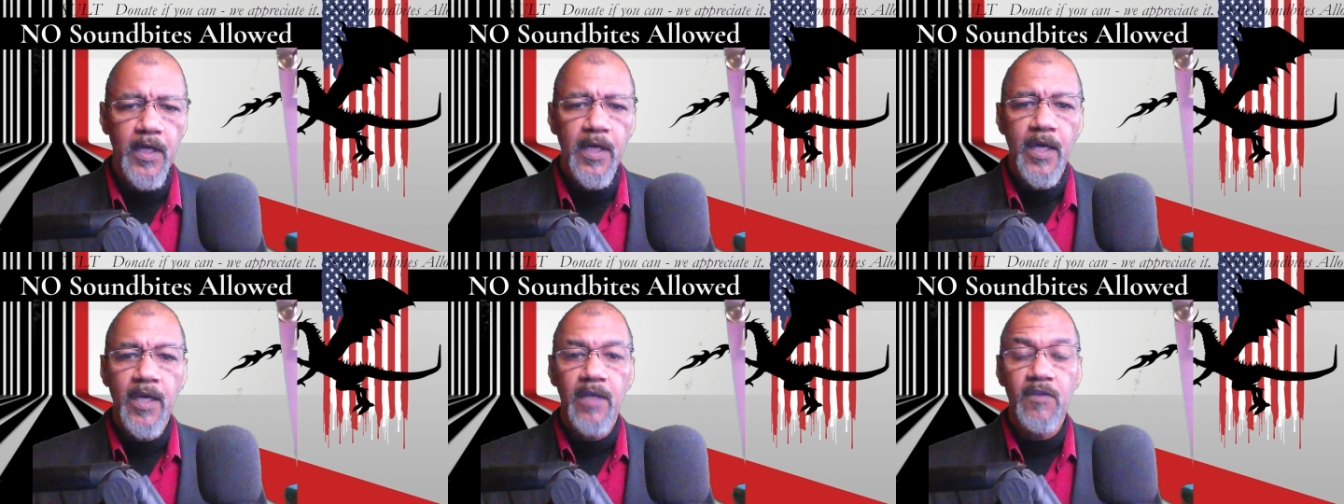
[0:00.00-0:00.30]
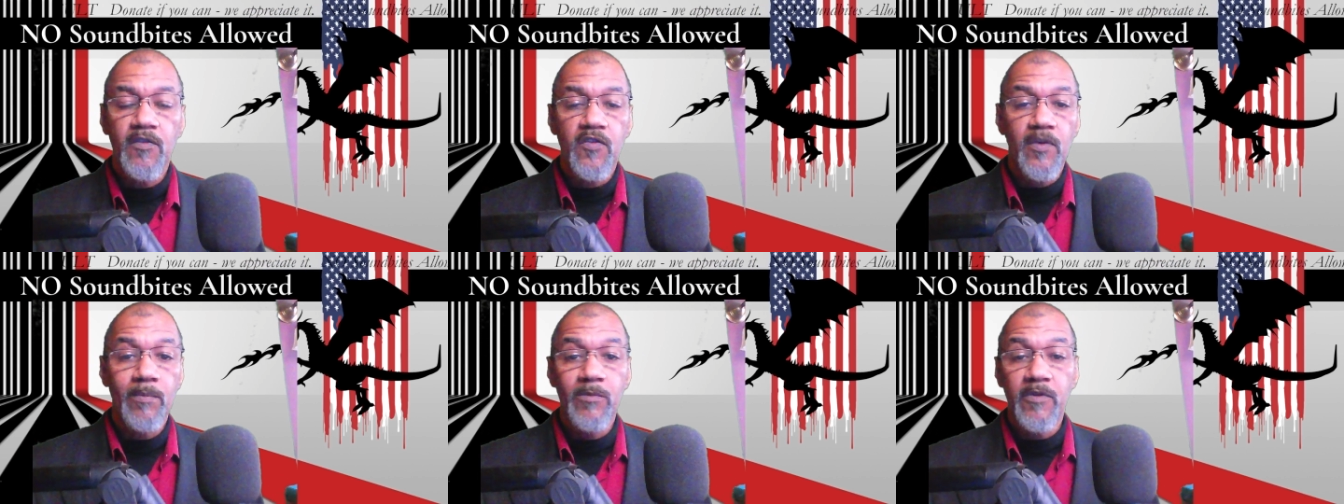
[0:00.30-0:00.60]
and
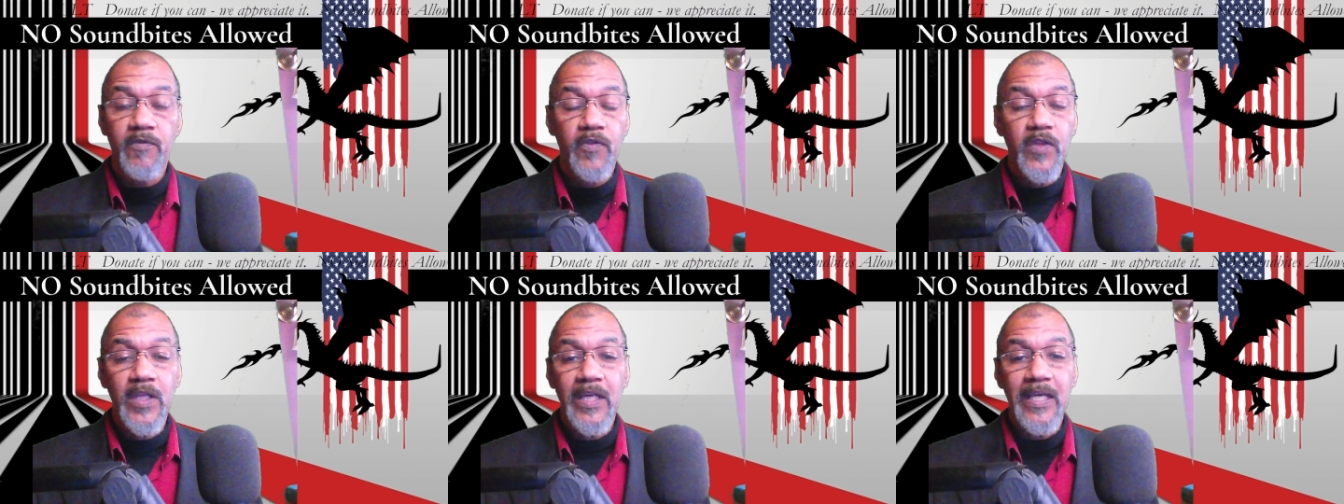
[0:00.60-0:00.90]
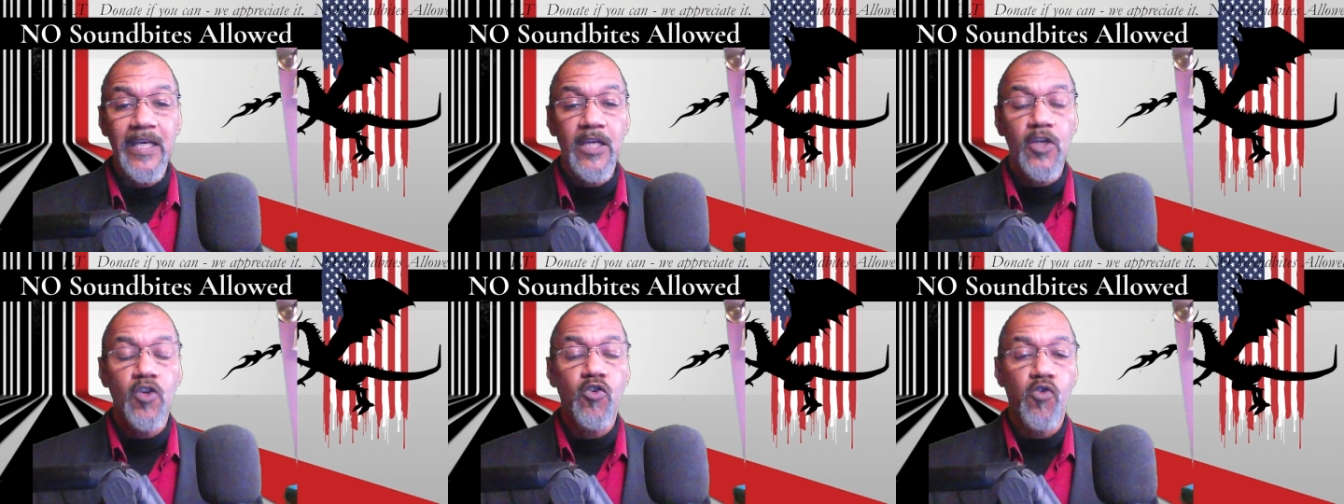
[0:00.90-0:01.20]
some of the
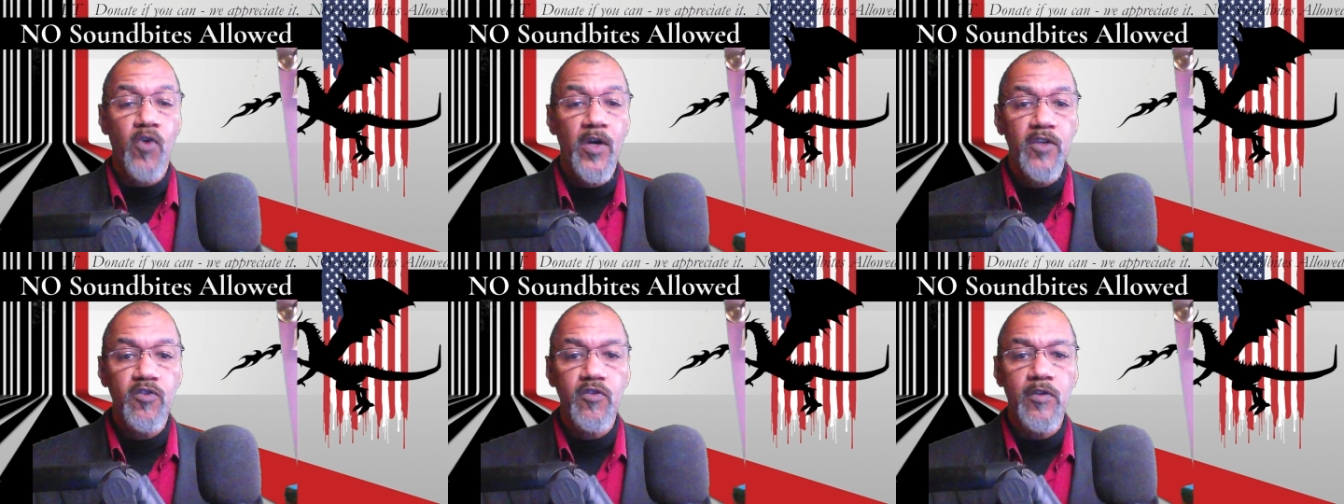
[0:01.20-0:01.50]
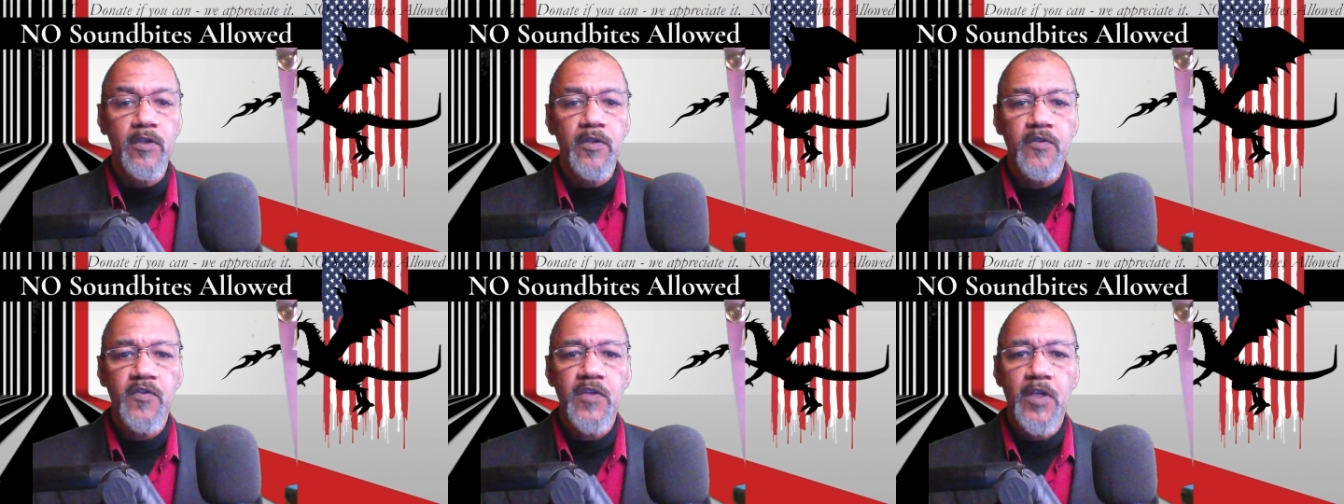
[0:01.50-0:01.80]

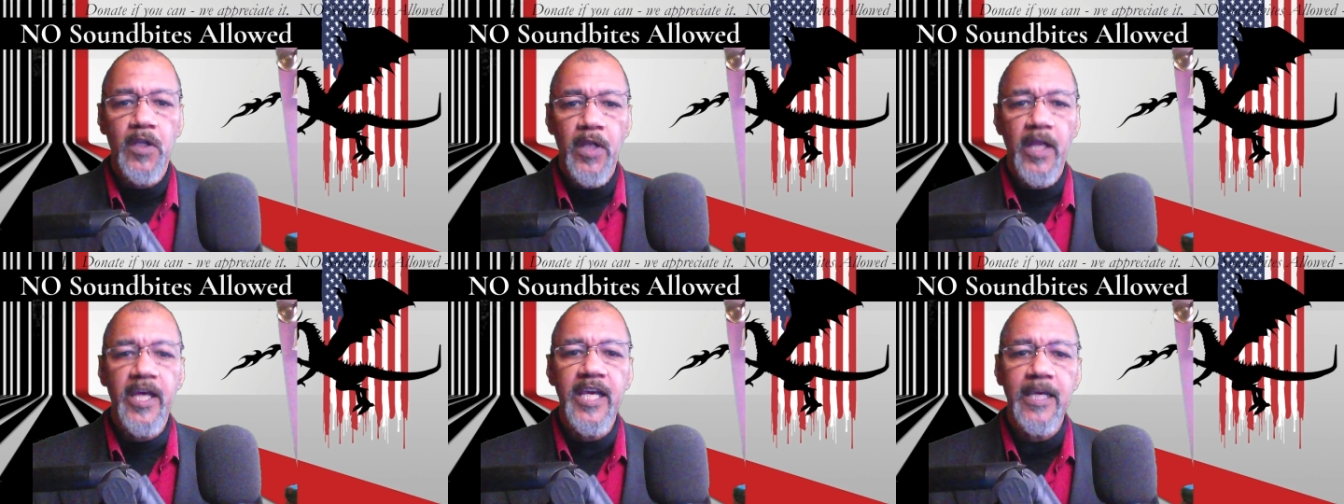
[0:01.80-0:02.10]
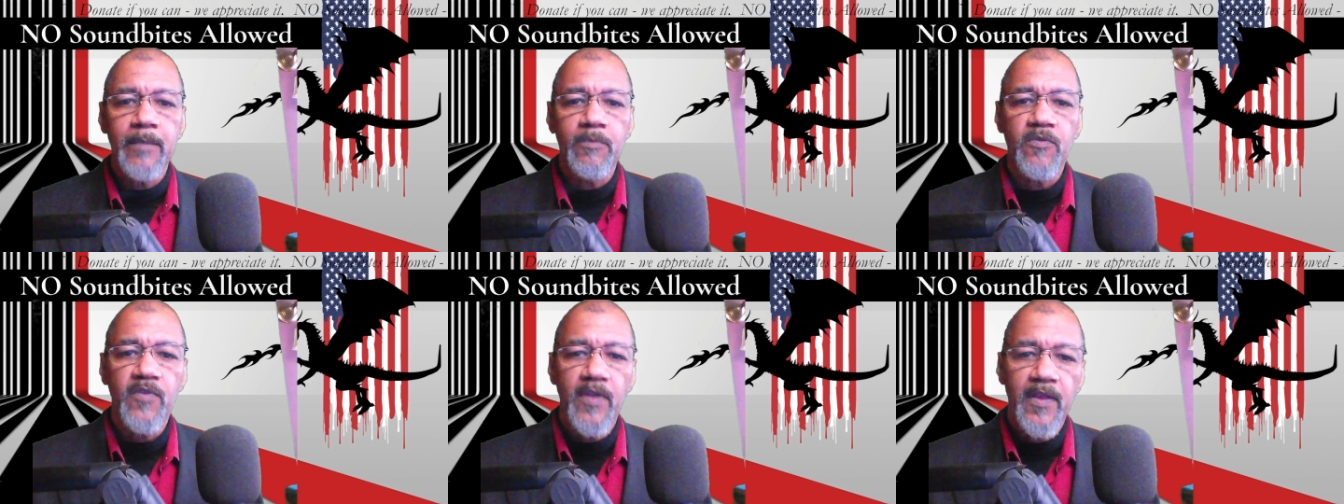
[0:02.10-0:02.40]
incredulous
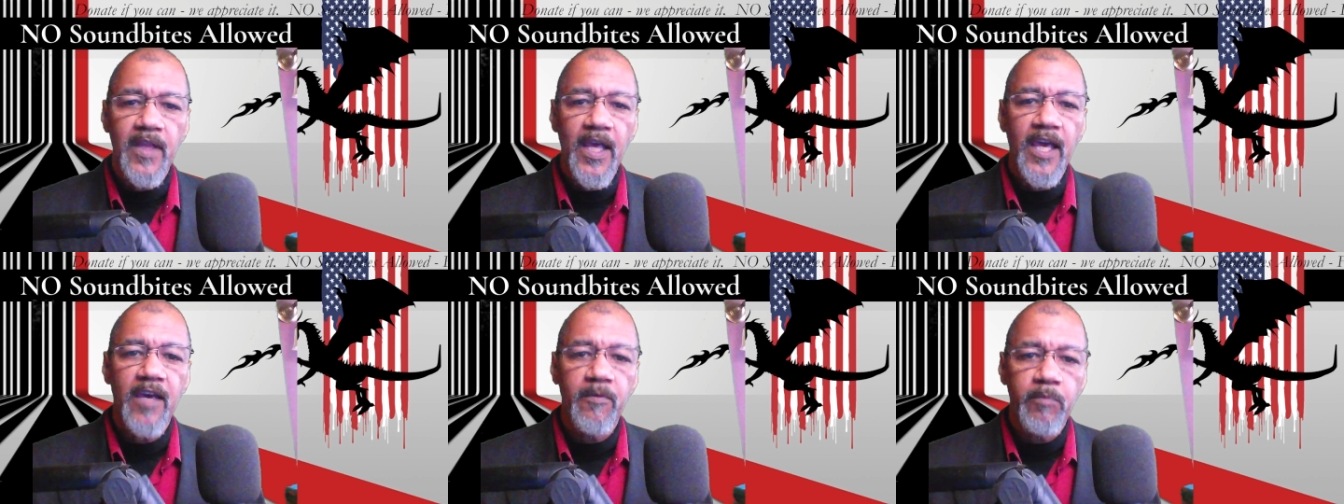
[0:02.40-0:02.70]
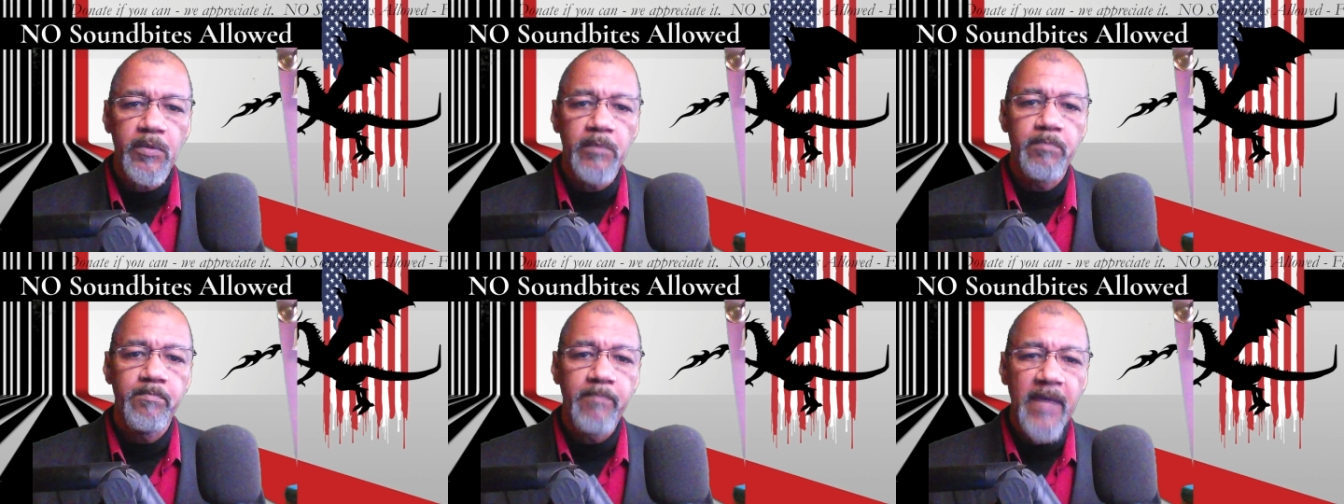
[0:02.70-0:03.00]
claims that they have
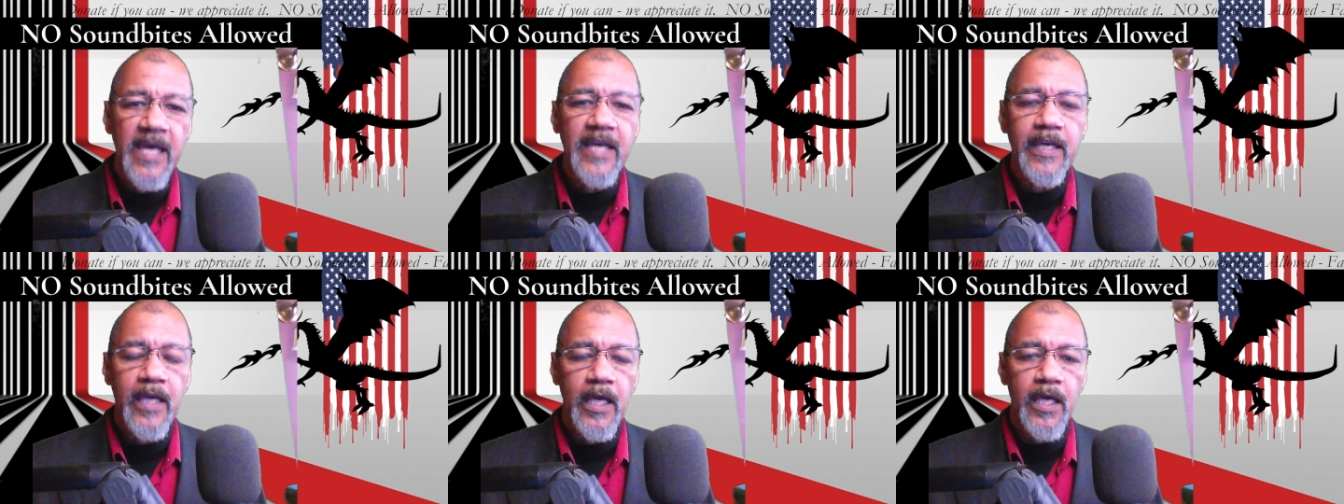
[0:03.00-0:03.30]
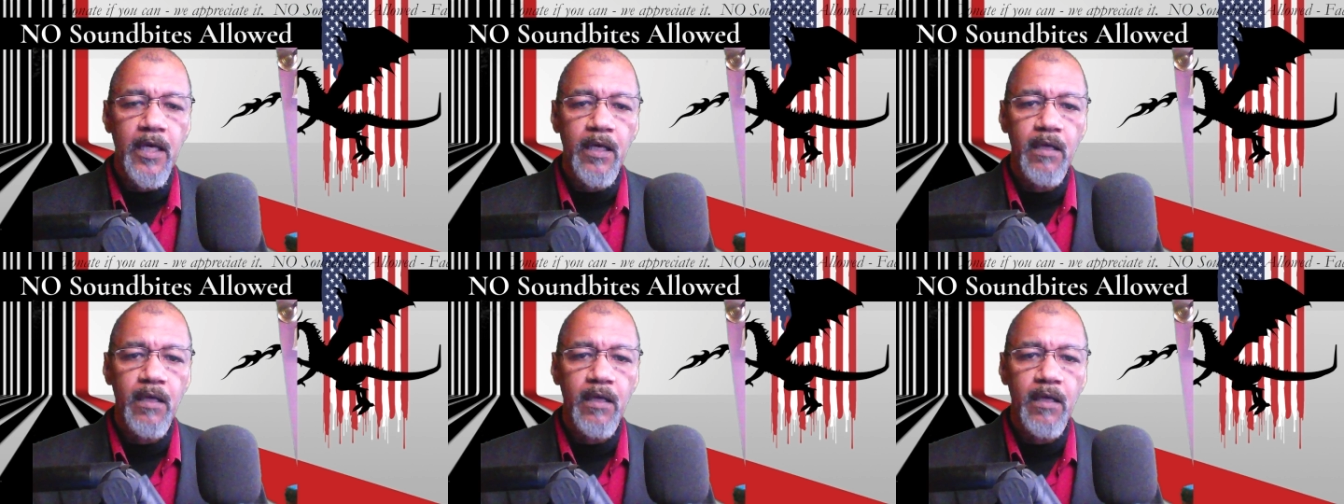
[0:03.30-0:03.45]
been making.